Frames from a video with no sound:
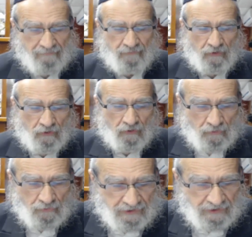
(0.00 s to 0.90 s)
the
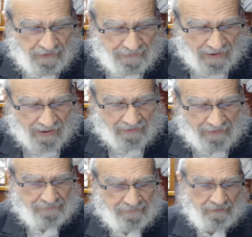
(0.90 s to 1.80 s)
whole
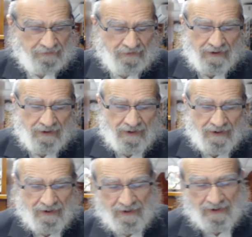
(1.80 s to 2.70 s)
inyan,
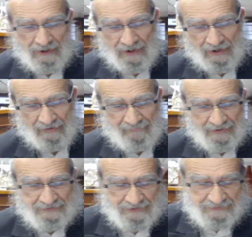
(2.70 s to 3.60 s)
and
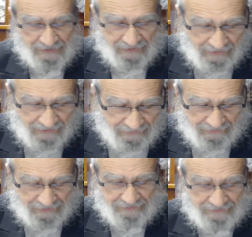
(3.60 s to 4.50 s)
this is the
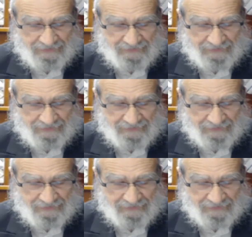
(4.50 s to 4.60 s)
inyan. This